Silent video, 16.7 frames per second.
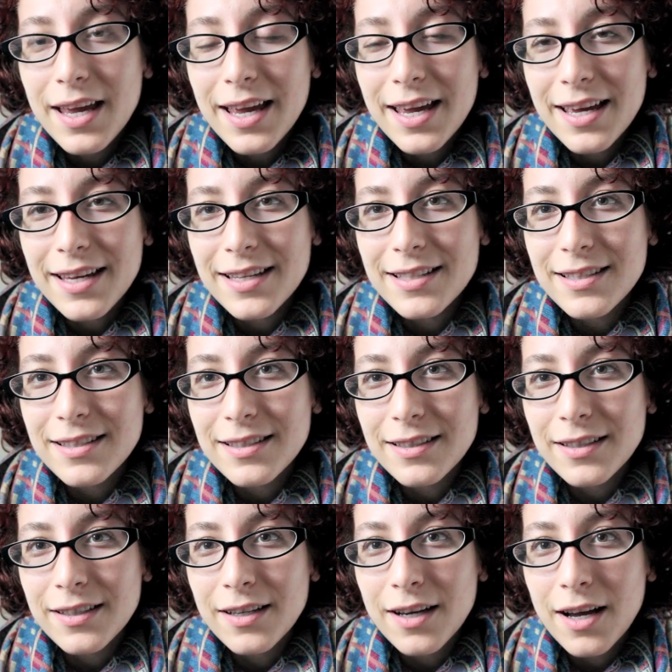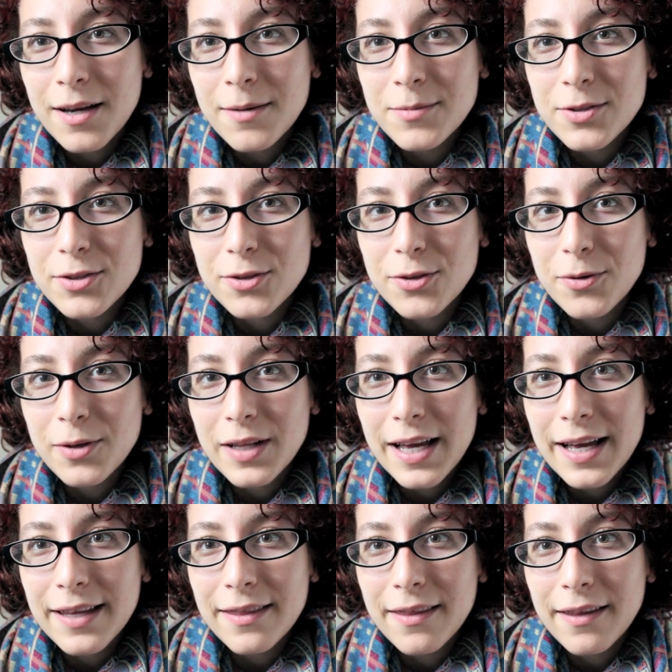And I'm just so
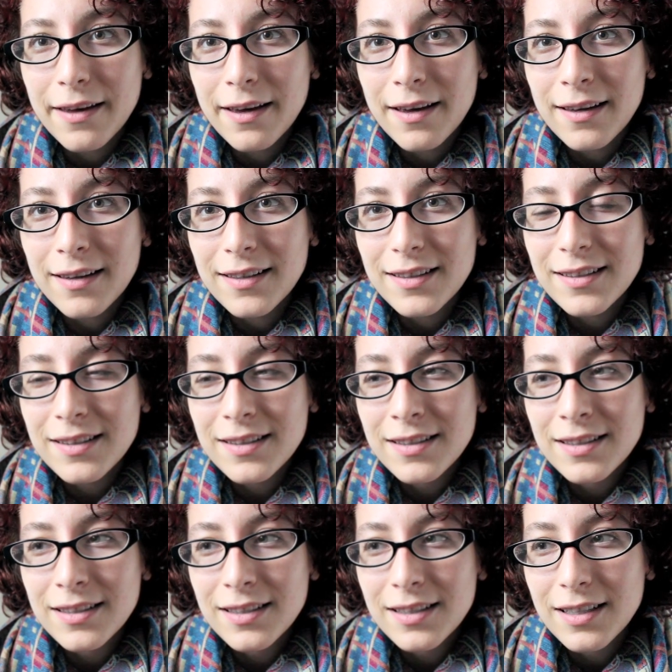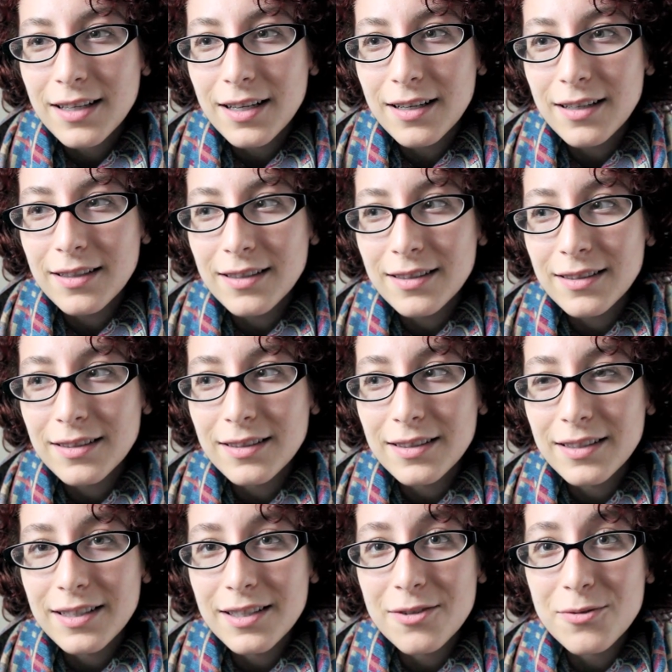glad that
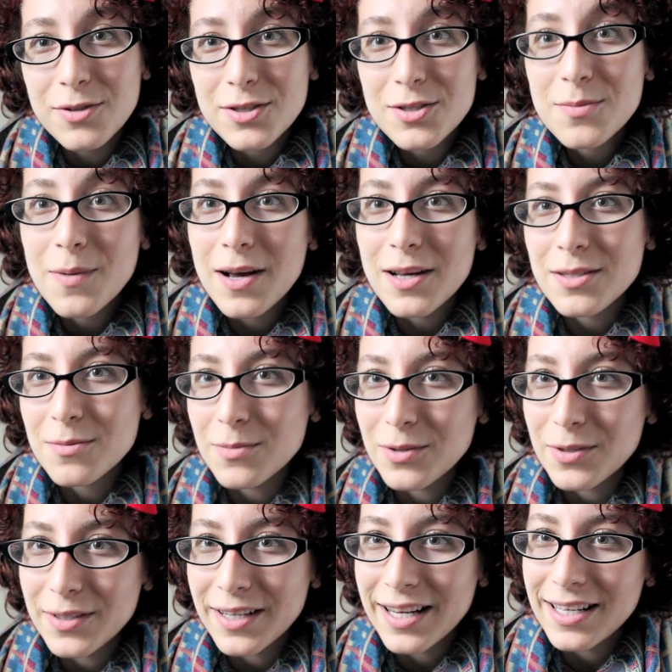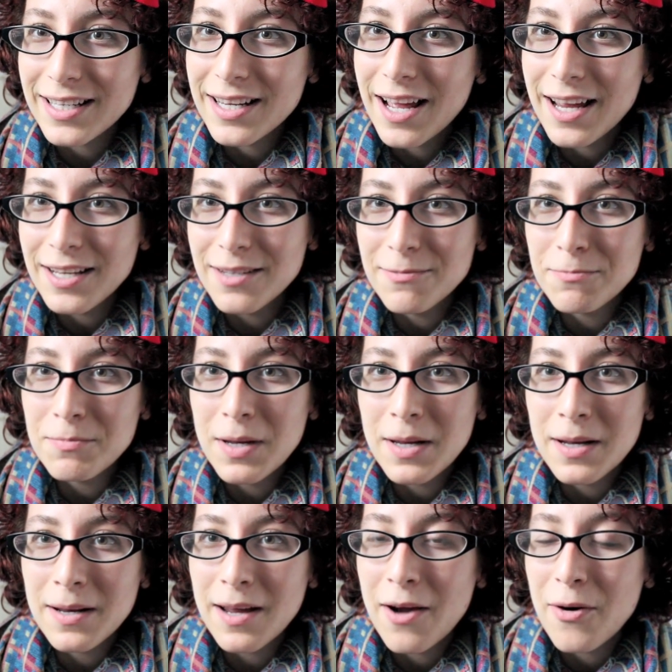it was possible, and
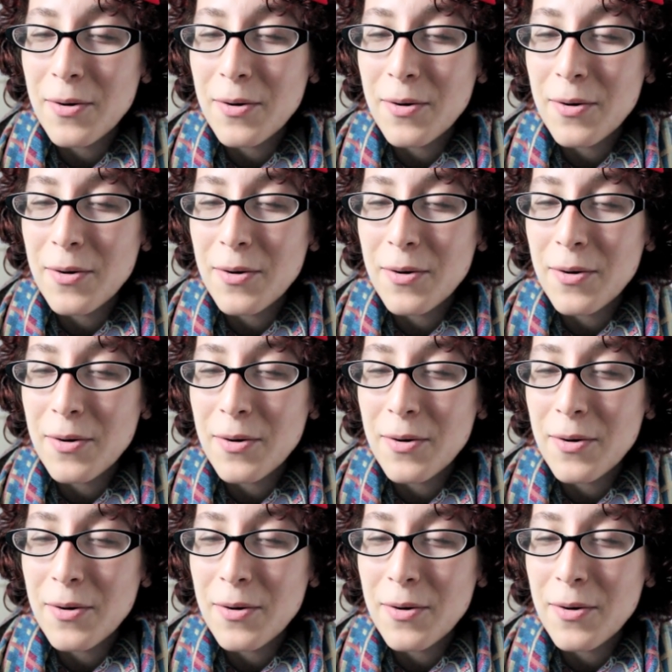now